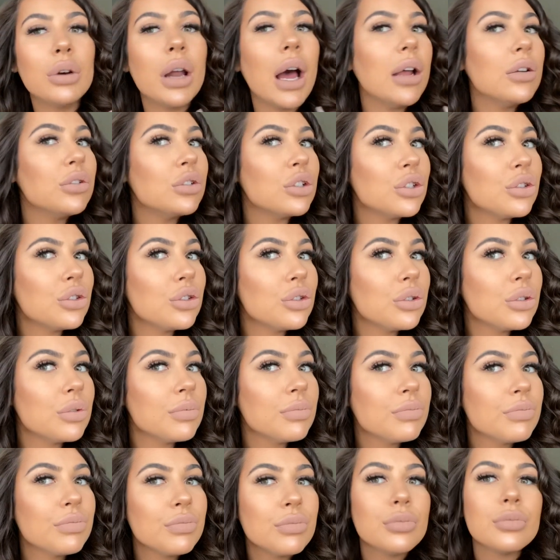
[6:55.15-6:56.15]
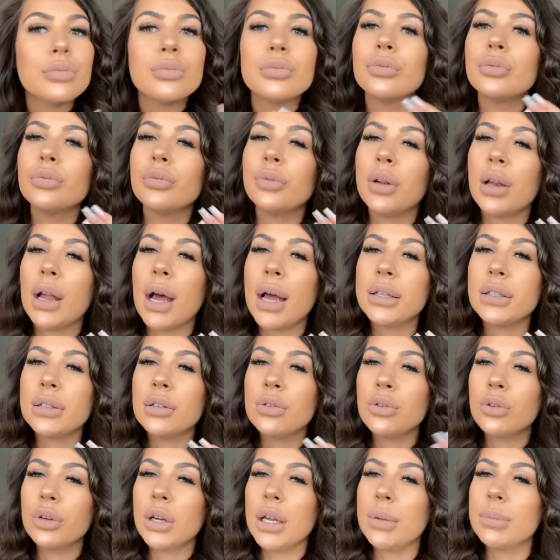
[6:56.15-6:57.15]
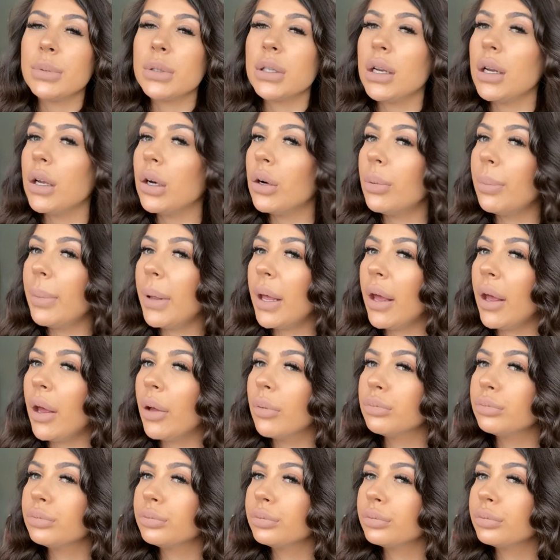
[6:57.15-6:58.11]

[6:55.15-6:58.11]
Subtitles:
like just lighten your lips a little bit.